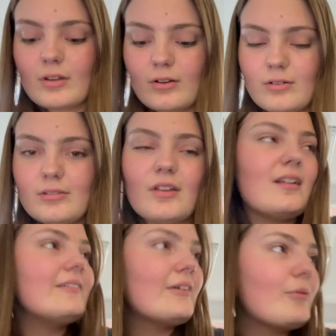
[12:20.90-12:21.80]
oh, does
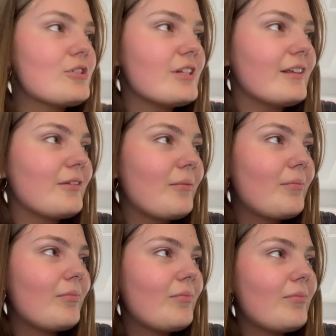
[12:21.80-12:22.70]
Olivia watch these?
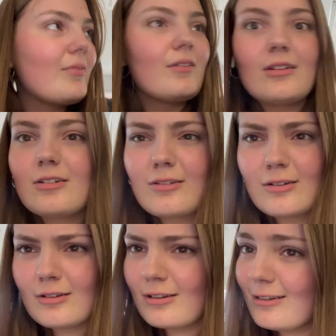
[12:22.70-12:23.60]
Yeah.
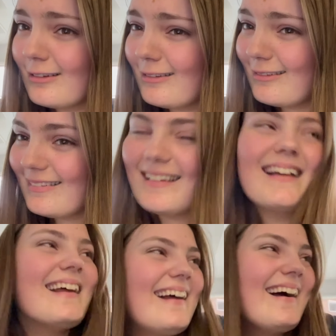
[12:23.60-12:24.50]

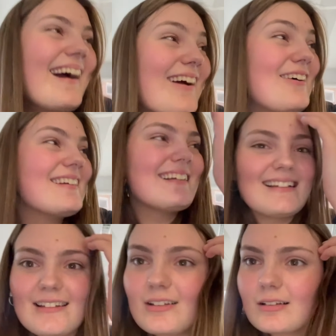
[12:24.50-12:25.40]
Sometimes.
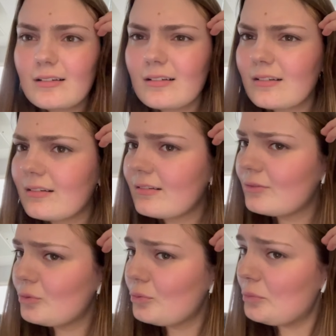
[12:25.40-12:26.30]
Yeah, she, she watches all of
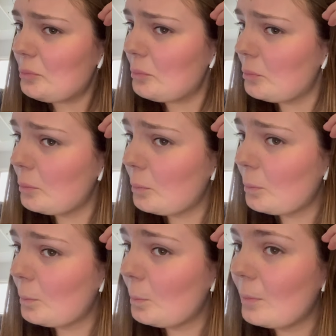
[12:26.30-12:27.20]
them. She's a big fan.
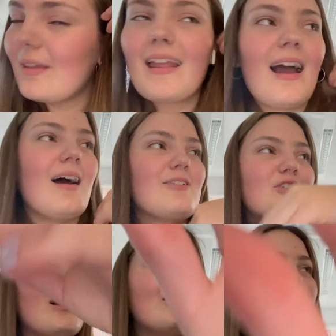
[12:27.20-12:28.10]
I'm trying